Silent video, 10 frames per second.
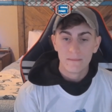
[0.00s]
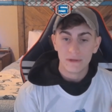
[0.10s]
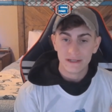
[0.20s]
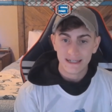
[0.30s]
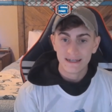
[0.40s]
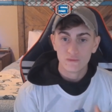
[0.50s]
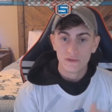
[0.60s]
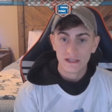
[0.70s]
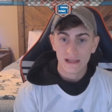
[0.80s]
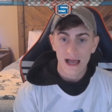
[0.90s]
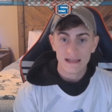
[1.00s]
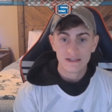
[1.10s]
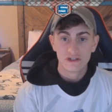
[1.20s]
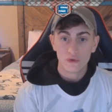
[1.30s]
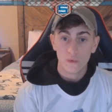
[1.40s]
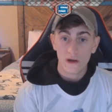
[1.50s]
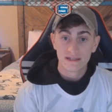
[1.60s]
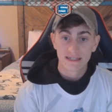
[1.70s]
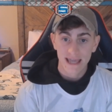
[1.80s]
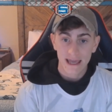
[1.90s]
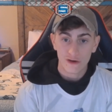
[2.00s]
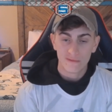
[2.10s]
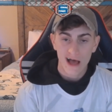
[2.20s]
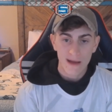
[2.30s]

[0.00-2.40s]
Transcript: but didn't realize to what scale.